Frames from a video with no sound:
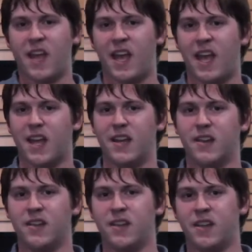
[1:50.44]

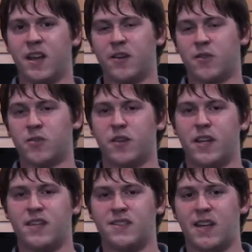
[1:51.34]
And the other cool
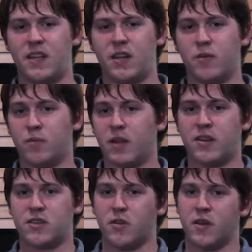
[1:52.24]
thing is that,
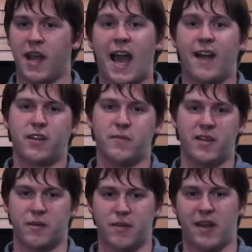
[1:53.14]
players don't have to be
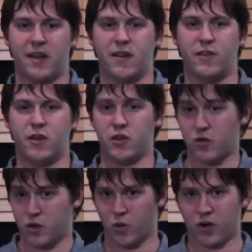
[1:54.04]
competitive. You
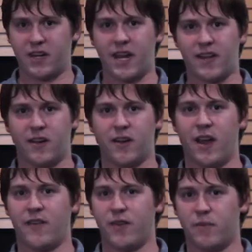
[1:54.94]
can work together.
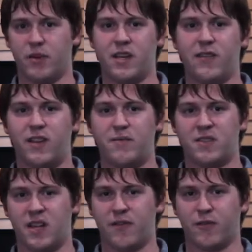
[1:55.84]
I've had plenty of games
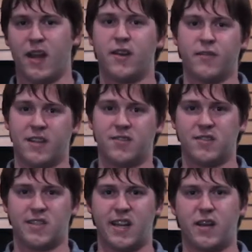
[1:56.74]
that I've ran of Last
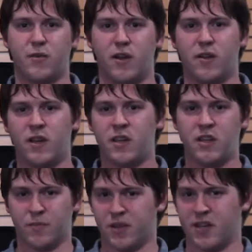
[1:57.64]
One Standing where,
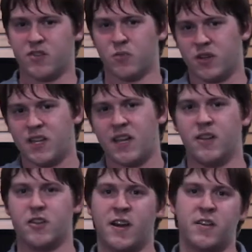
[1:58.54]
players work together
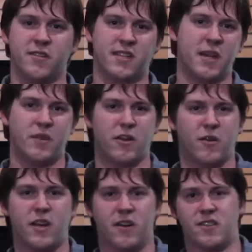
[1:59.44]
to try to escape the
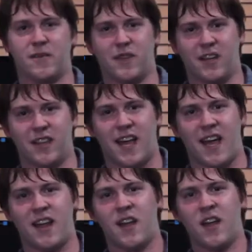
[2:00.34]
arena or something like that.